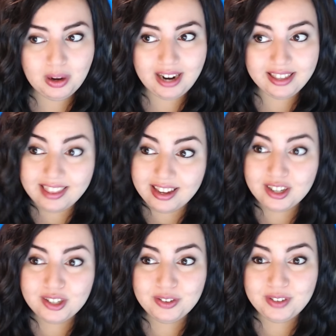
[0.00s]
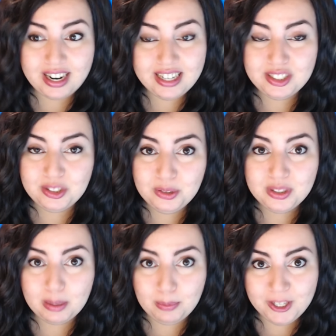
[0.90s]
I think, create two
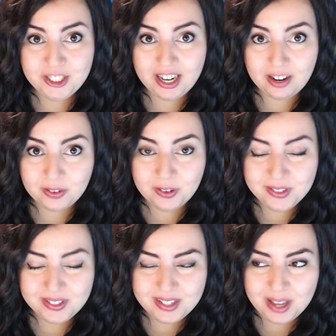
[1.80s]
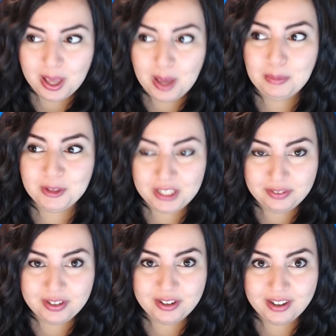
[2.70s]
separate channels,
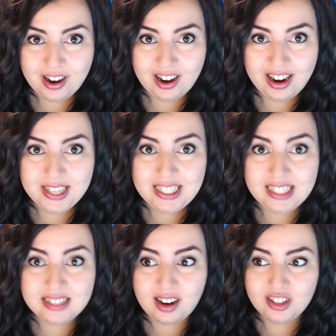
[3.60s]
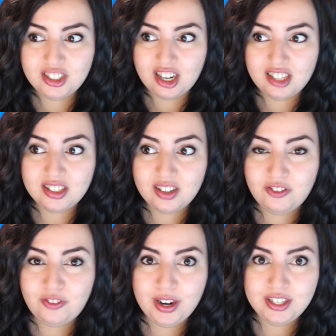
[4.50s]
believe it or not. And these are just
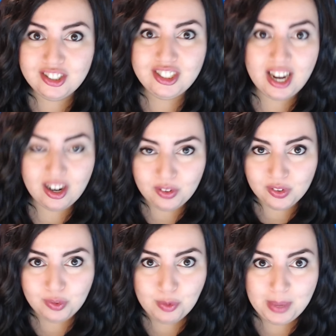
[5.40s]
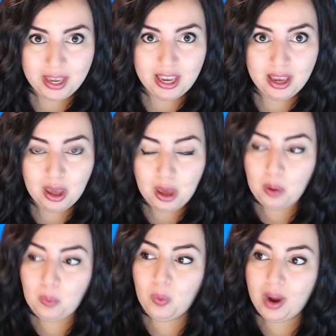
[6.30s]
fun channels for me.
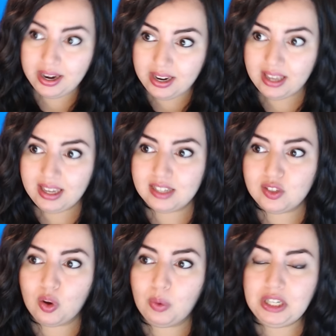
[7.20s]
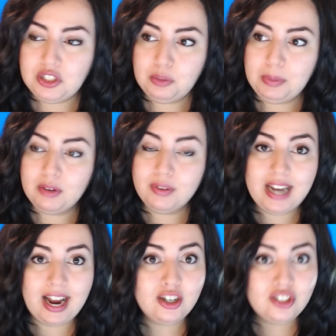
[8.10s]
One is going to be a
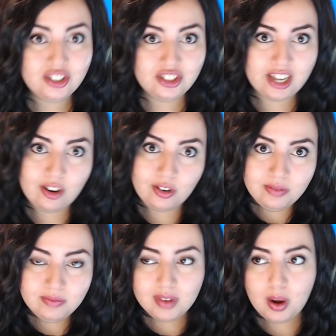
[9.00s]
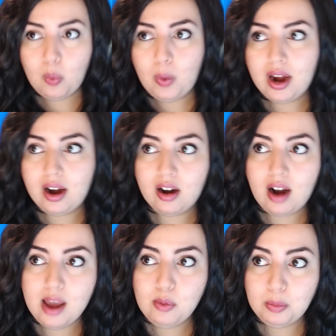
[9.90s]
reaction channel where
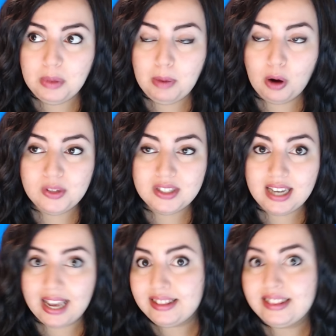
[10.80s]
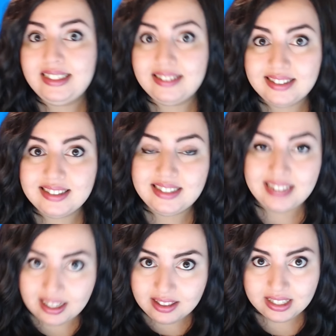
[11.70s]
I will be posting at least
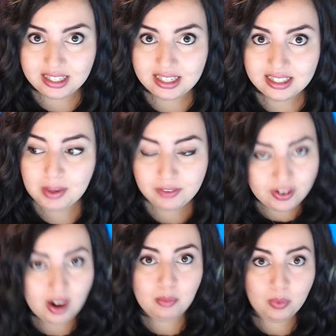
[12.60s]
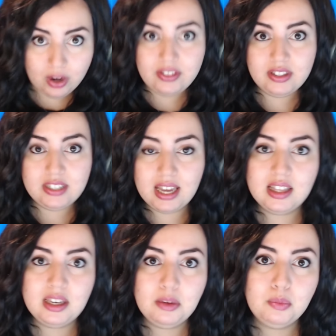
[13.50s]
daily, if not more than
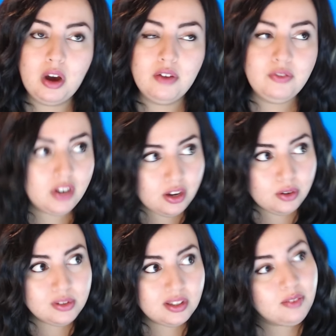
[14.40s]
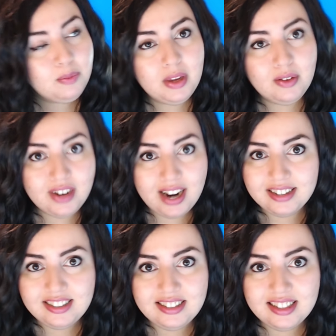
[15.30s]
daily, of videos of me
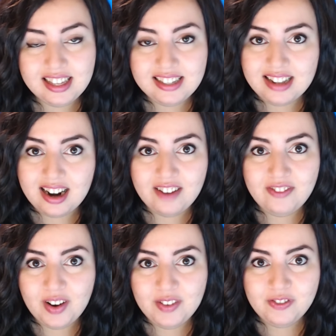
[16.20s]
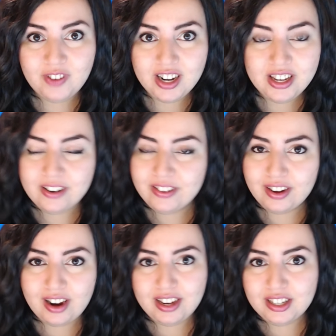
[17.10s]
reacting to things that I find funny or that
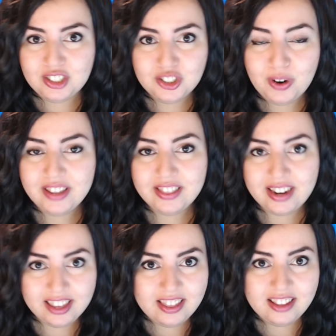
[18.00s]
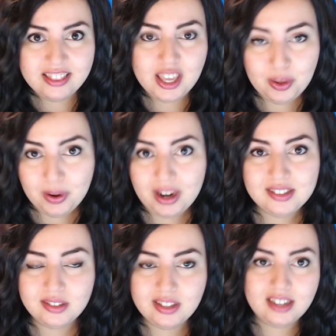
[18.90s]
I enjoy and that I think that you
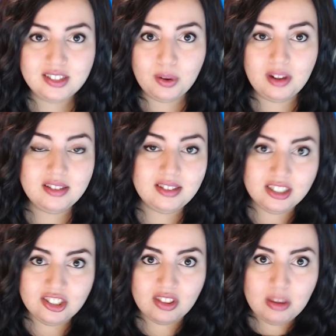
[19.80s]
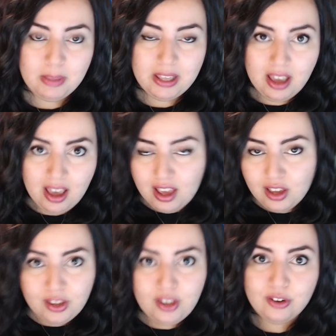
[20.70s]
guys will like. So I'll essentially be
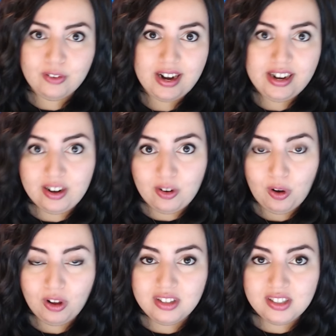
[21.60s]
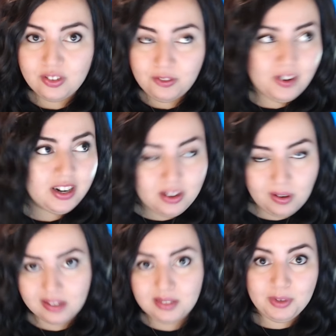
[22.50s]
curating all this funny,
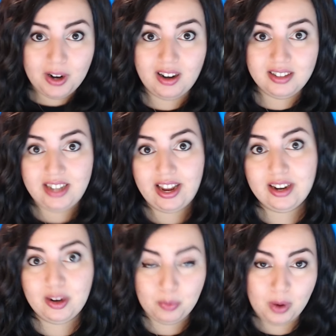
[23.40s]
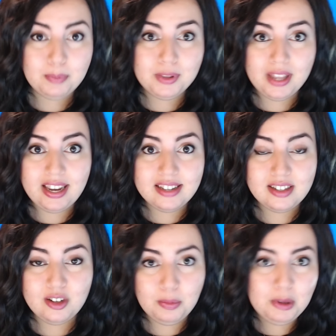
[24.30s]
awesome content in one place,
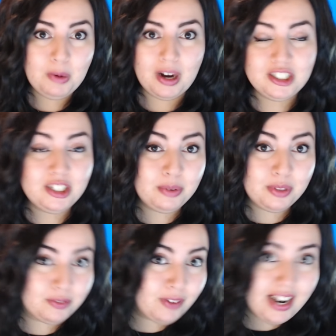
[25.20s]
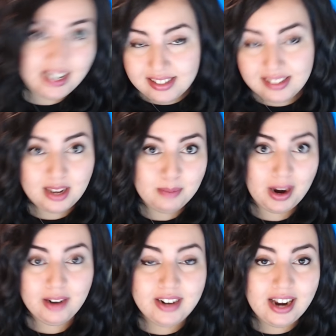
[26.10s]
and you'll be watching it with a friend, seeing
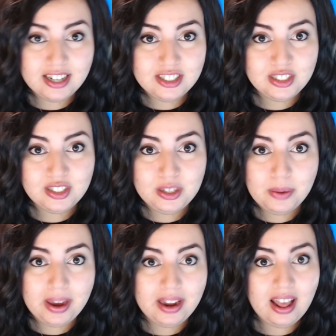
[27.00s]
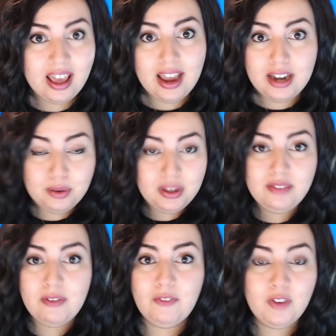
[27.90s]
my reactions to it, and you can
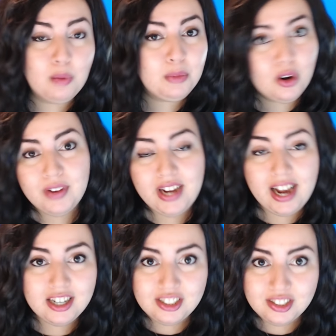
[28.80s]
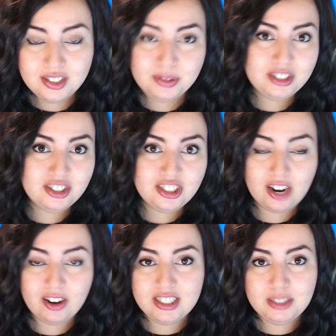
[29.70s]
even film your reactions to it and
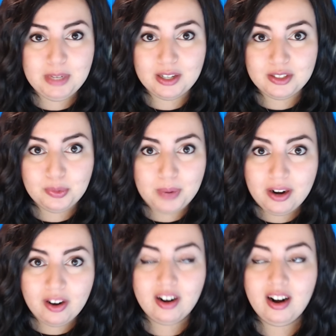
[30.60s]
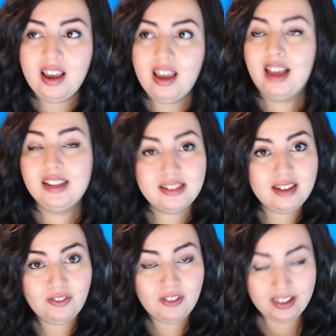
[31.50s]
share it to me on Twitter and
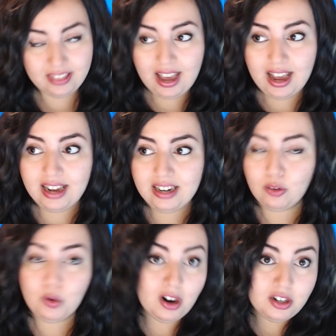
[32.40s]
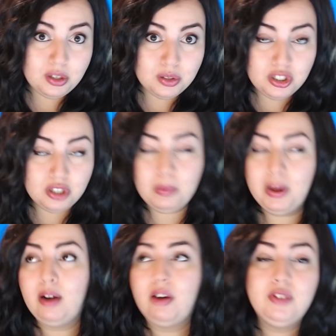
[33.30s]
stuff like that, or on YouTube,
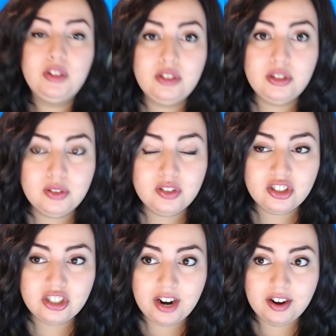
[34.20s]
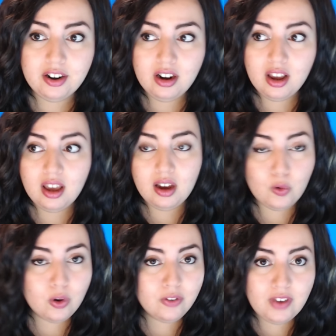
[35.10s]
however you choose to share,
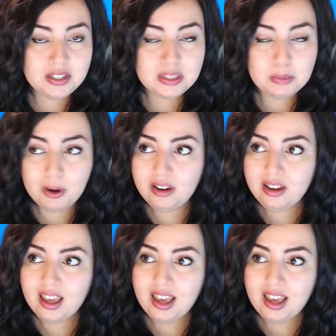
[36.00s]
or Facebook.